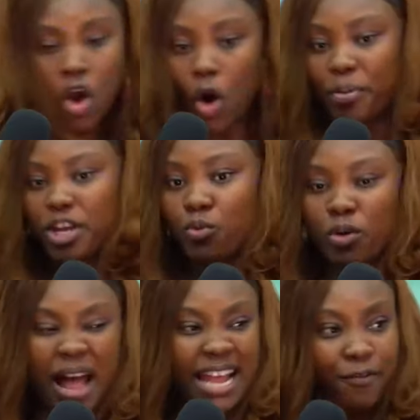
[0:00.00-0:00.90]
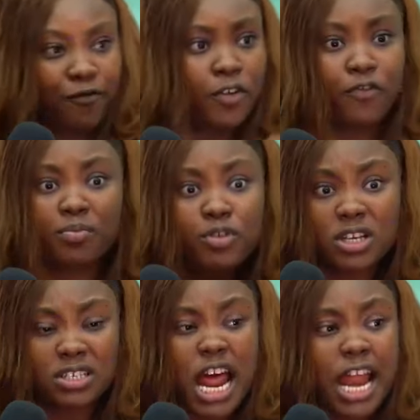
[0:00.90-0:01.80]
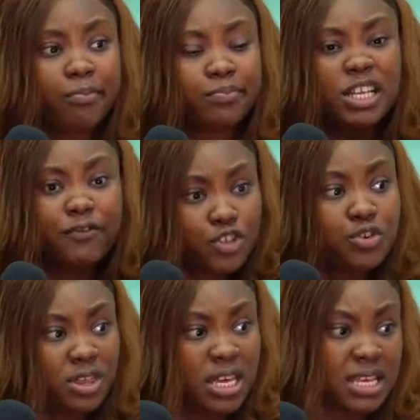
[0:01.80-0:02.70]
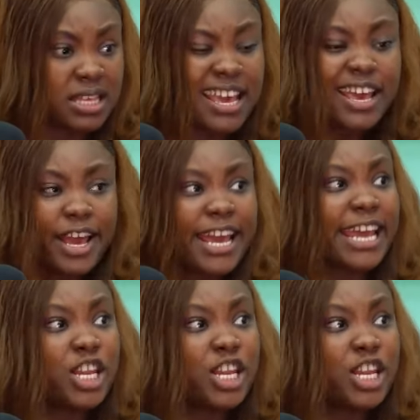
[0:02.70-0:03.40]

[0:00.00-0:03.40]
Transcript: or being one at the forefront, because the truth is, in the